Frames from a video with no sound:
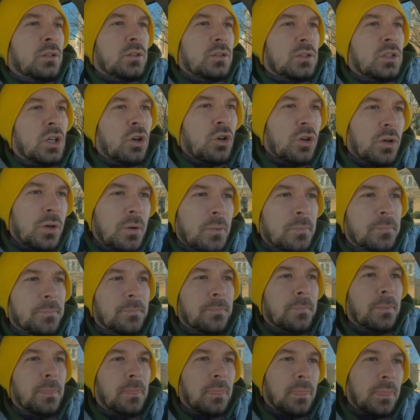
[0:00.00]
So
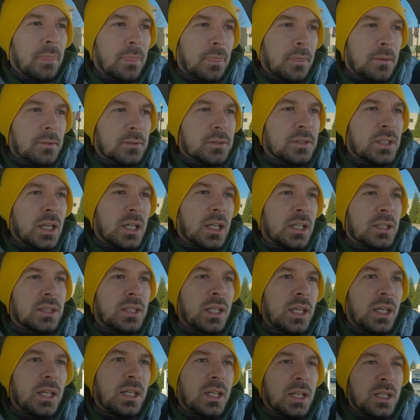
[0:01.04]
second
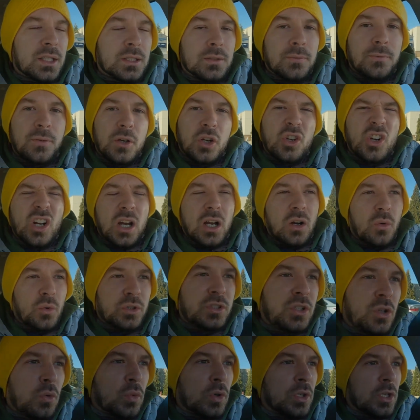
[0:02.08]
thing is figure out
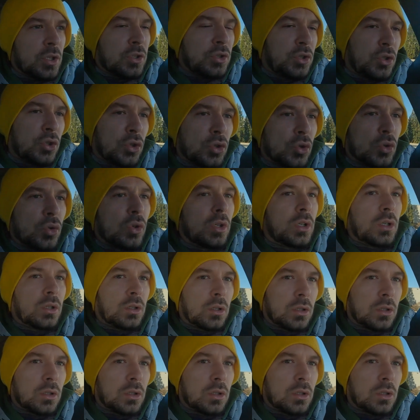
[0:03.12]
what you want to do